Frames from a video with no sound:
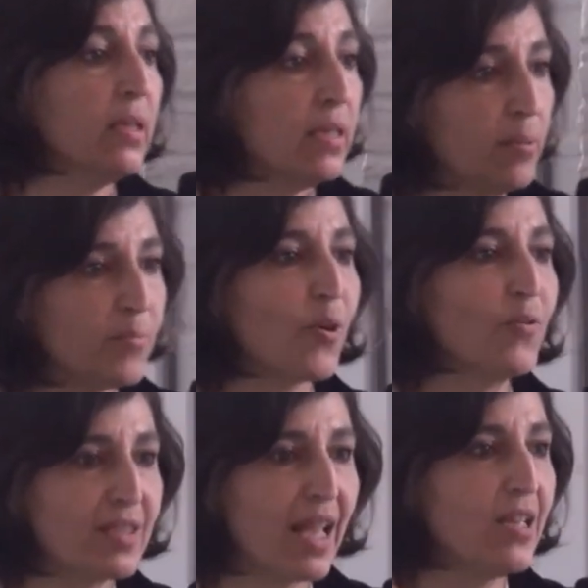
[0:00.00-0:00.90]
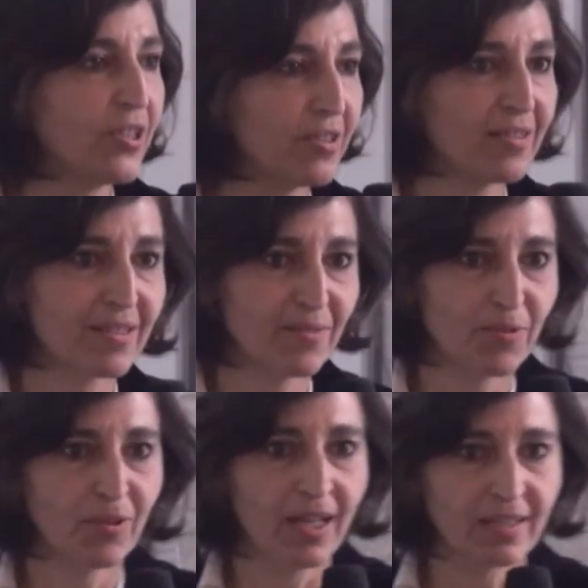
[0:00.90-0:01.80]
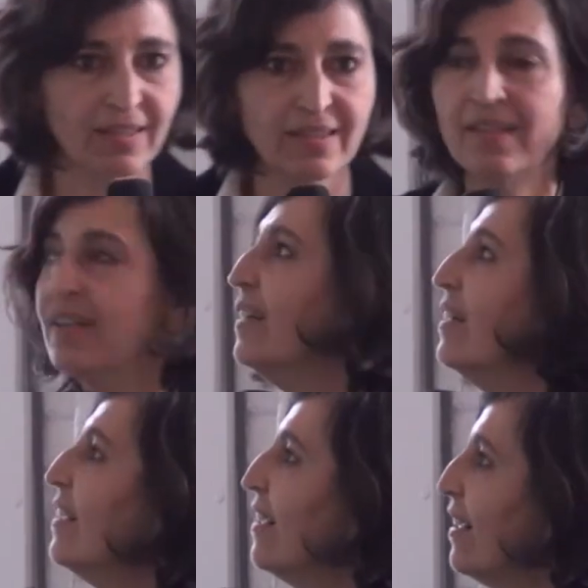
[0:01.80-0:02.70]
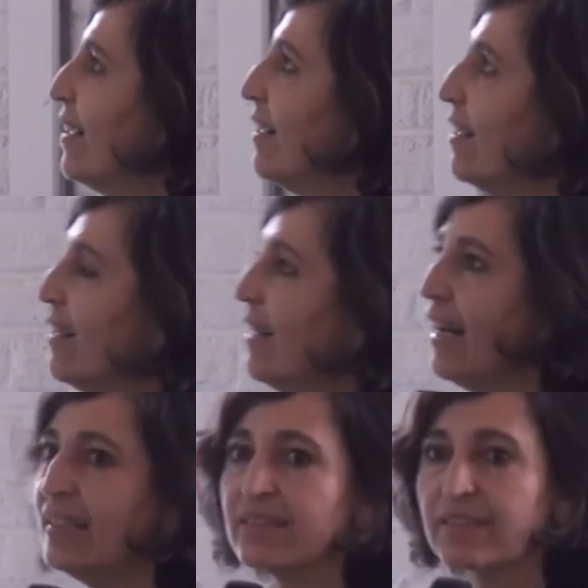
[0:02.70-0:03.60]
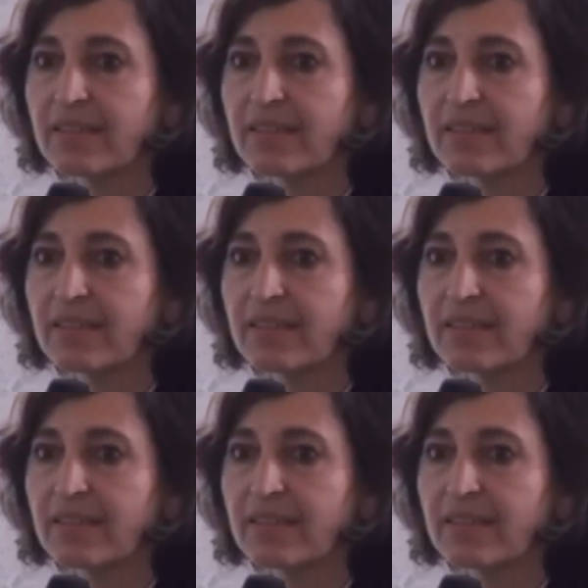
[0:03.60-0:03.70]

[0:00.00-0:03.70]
improvisations, if you like, and